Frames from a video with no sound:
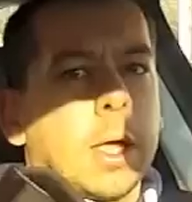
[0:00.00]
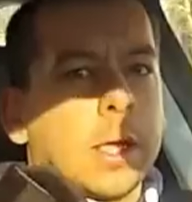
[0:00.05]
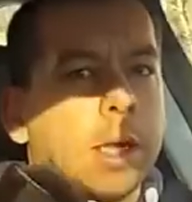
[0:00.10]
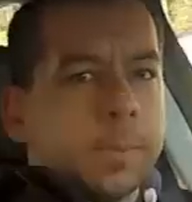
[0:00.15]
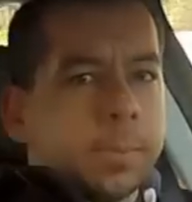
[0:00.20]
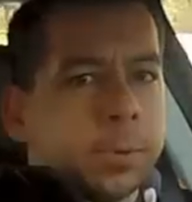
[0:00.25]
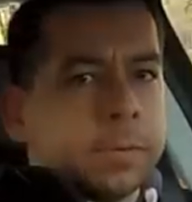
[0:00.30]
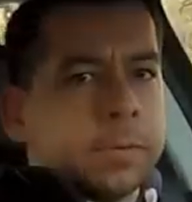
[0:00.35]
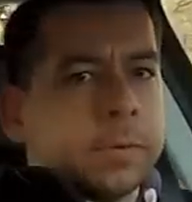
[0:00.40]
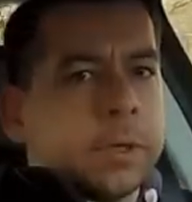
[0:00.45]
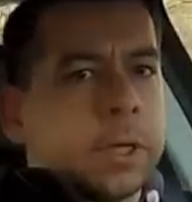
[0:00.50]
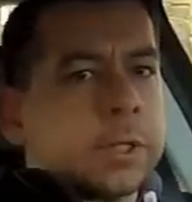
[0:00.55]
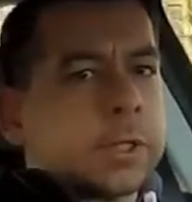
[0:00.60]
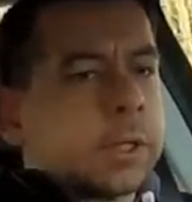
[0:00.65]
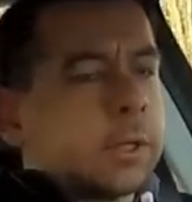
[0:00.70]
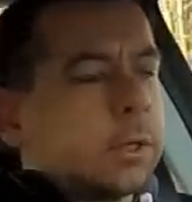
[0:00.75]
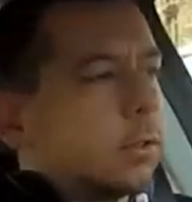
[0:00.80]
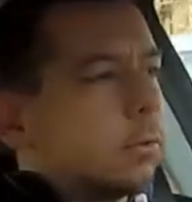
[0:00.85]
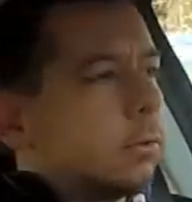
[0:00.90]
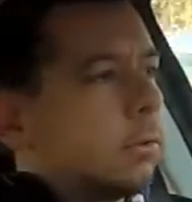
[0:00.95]
A couple of days
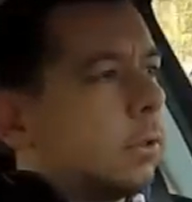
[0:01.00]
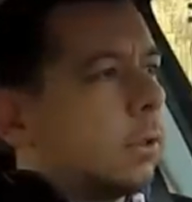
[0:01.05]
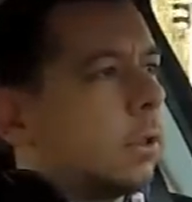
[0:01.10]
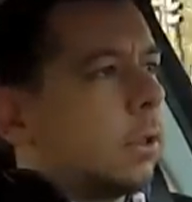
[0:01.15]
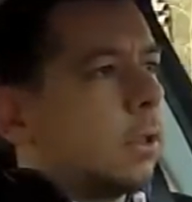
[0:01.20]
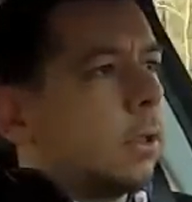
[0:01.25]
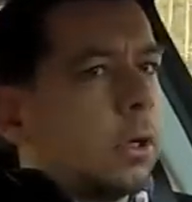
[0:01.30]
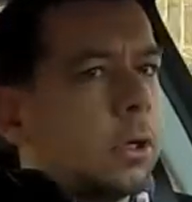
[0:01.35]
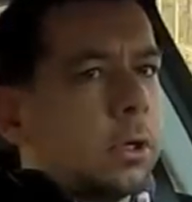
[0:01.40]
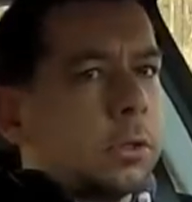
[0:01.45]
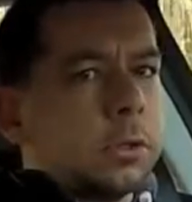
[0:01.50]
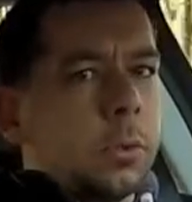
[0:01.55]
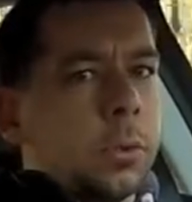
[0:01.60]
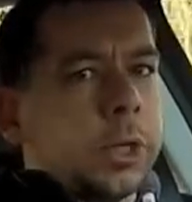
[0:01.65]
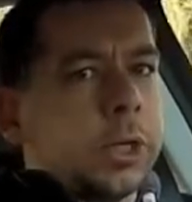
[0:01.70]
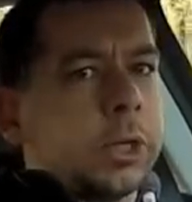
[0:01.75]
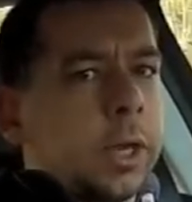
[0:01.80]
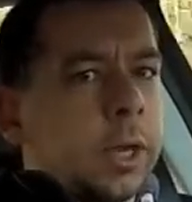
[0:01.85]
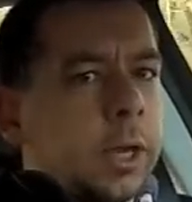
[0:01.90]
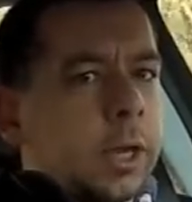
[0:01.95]
ago, uh, on the
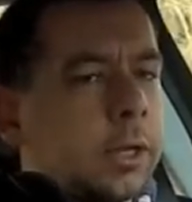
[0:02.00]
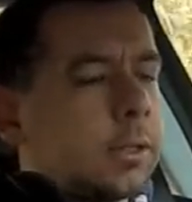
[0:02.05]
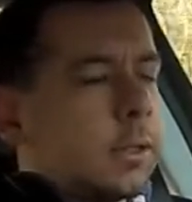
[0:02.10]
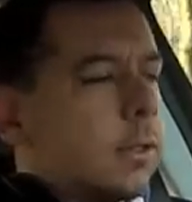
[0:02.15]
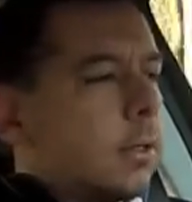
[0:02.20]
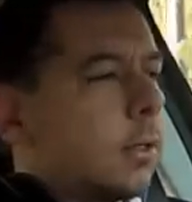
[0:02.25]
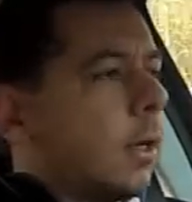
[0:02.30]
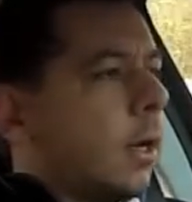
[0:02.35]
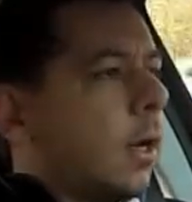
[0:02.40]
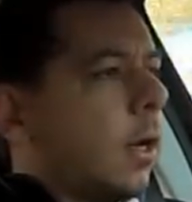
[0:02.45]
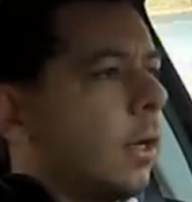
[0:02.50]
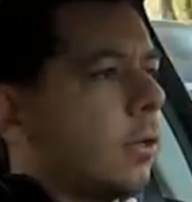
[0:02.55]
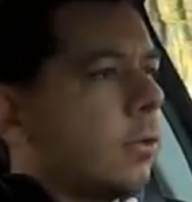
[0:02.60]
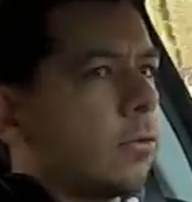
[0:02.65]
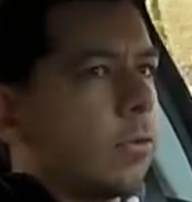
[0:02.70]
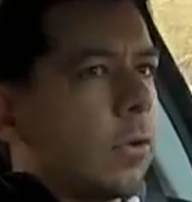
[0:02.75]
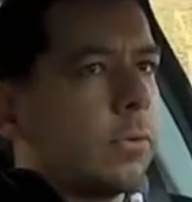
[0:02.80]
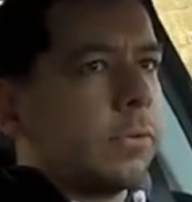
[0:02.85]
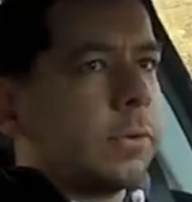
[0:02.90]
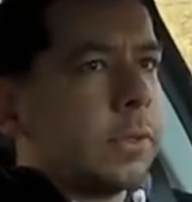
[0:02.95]
weekend, I
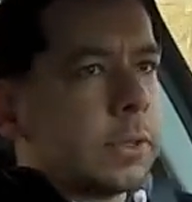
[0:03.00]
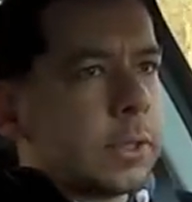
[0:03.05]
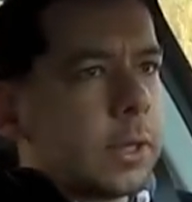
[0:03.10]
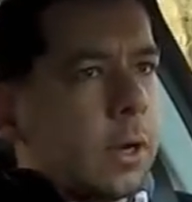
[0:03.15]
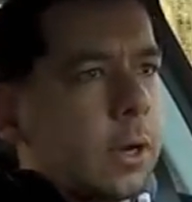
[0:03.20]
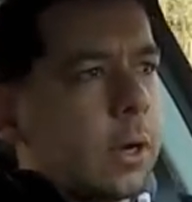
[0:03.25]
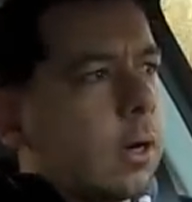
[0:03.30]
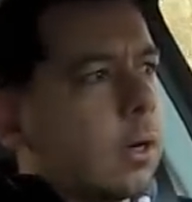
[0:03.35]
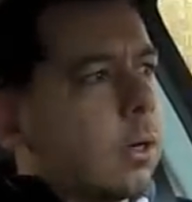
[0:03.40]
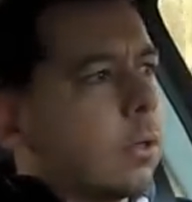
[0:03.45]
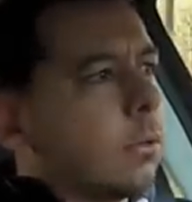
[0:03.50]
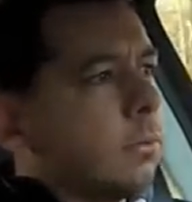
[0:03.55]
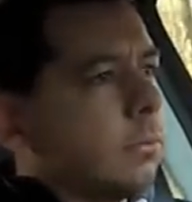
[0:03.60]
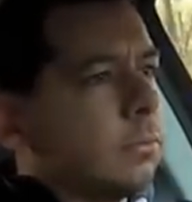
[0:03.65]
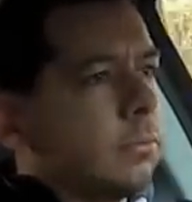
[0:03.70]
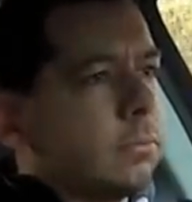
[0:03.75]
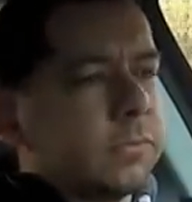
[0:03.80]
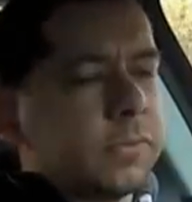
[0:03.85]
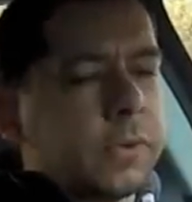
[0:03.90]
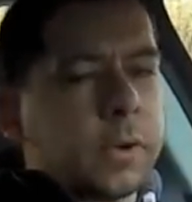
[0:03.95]
drove this car
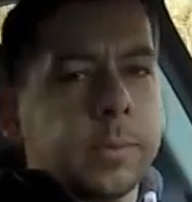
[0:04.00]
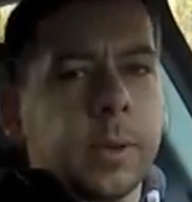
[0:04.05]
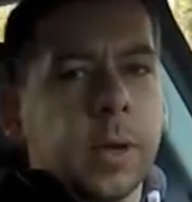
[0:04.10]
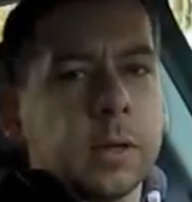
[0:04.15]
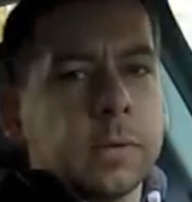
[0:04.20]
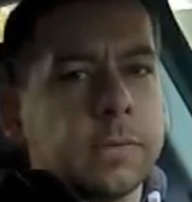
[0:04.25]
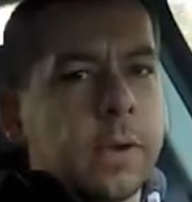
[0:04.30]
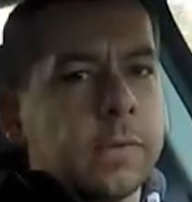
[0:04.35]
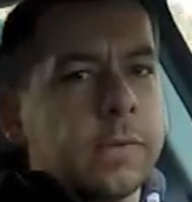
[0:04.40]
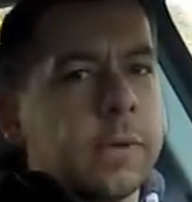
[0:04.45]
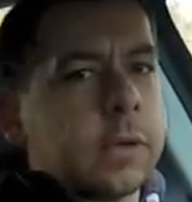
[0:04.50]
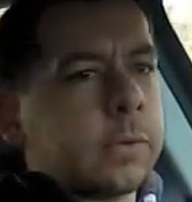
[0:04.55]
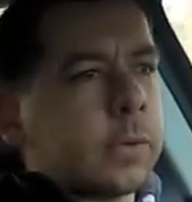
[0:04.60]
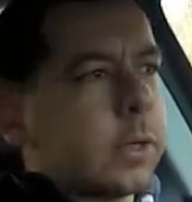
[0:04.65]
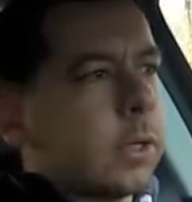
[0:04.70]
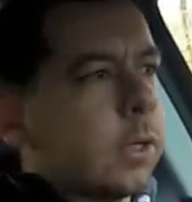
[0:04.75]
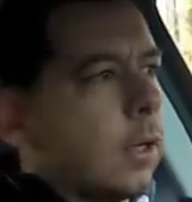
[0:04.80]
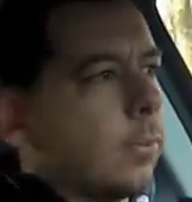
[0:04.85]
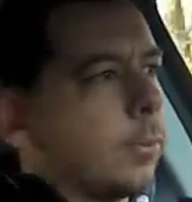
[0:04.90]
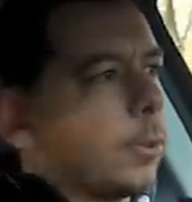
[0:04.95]
for about
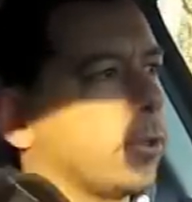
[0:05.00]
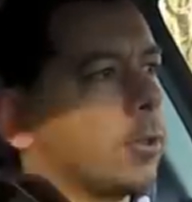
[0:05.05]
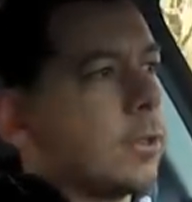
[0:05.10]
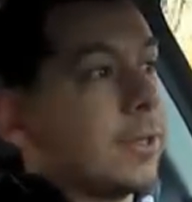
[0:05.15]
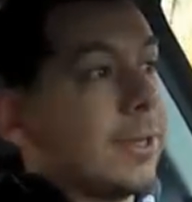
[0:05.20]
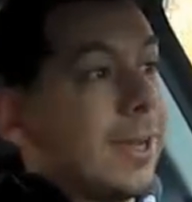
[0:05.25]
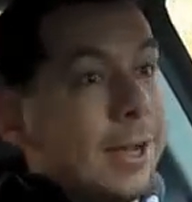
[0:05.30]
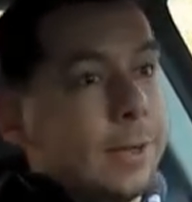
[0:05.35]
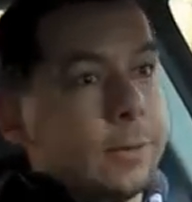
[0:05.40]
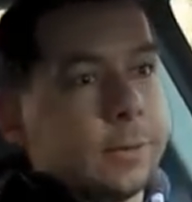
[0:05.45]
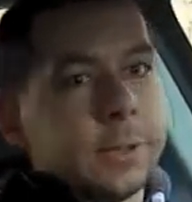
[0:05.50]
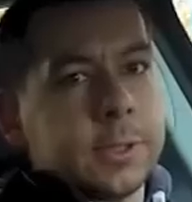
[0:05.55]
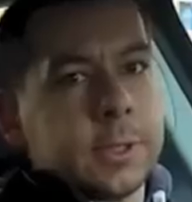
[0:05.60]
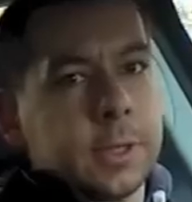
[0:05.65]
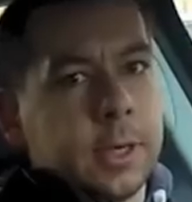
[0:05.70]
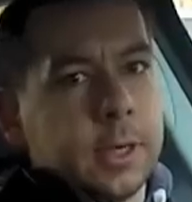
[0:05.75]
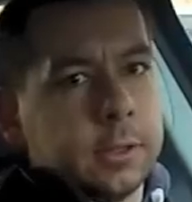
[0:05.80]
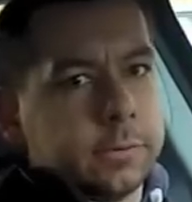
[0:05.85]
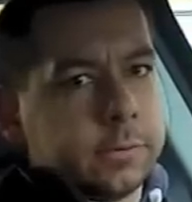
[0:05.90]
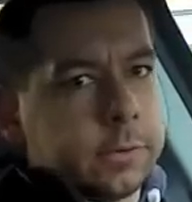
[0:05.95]
500 kilometers
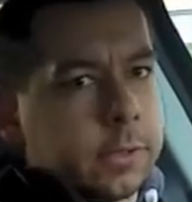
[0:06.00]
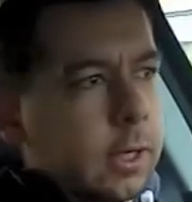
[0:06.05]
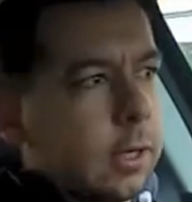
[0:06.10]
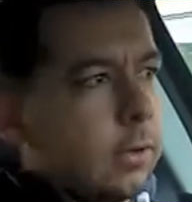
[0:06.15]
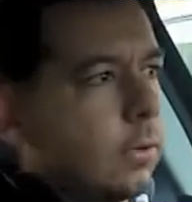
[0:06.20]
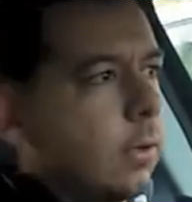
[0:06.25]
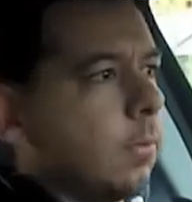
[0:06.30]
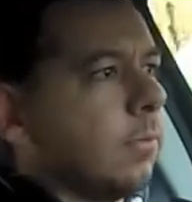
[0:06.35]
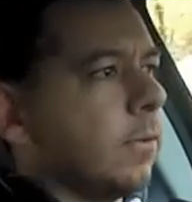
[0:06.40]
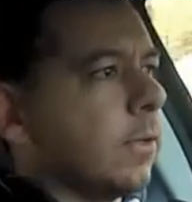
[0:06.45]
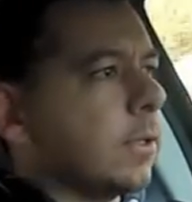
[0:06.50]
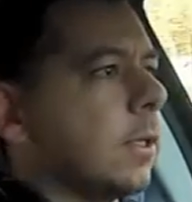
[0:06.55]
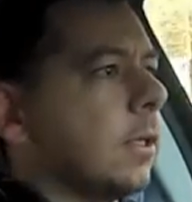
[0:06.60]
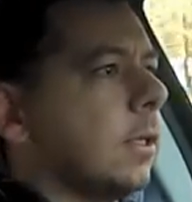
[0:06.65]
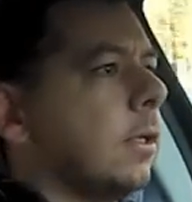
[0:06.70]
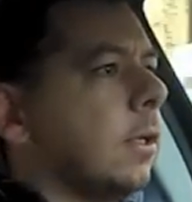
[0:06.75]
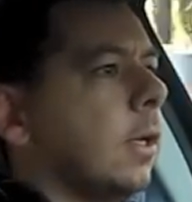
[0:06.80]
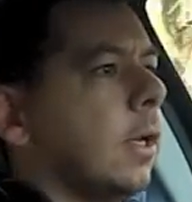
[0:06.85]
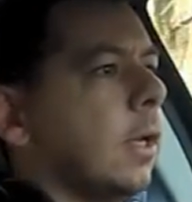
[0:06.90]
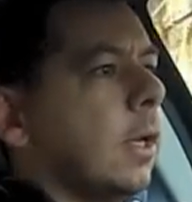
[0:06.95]
outside of town,
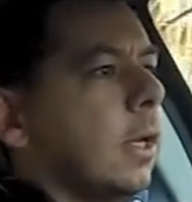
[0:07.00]
obviously.